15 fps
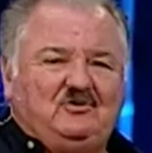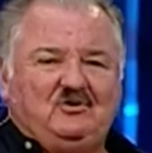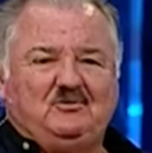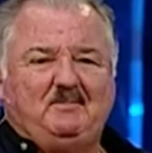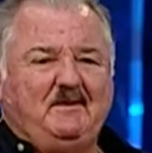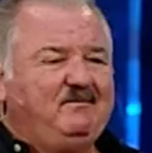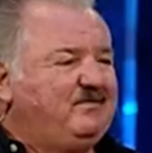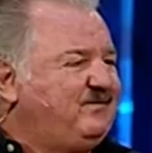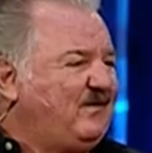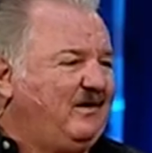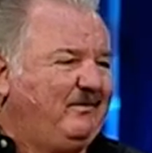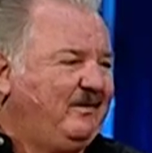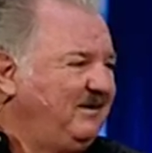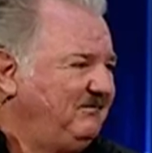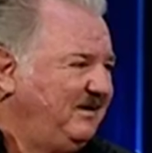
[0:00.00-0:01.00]
has been
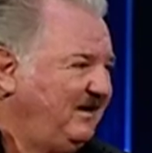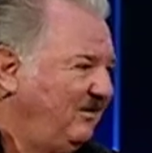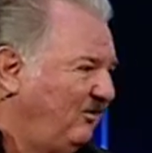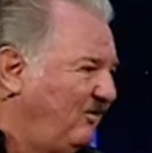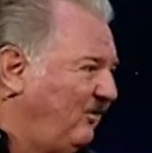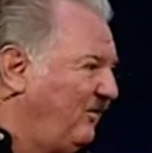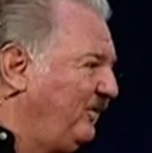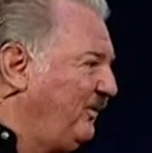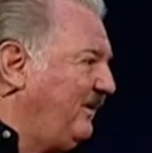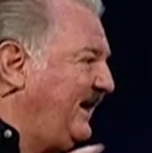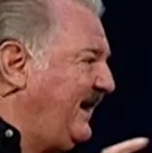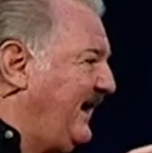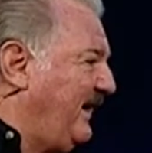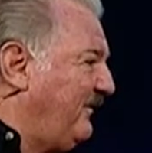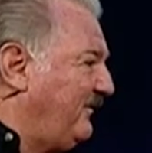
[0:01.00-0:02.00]
following me all the
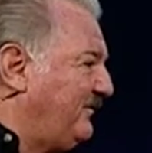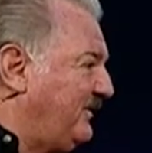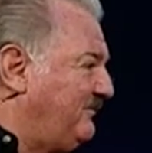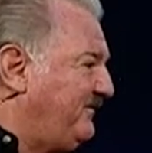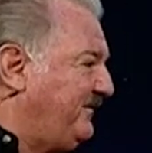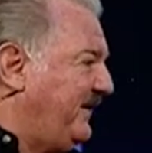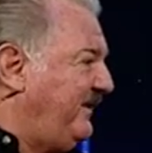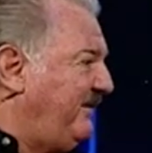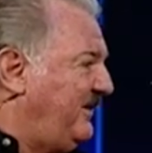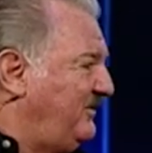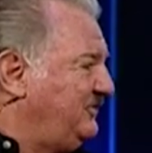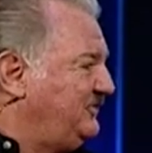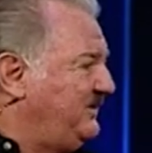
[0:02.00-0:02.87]
way out from Pharaoh's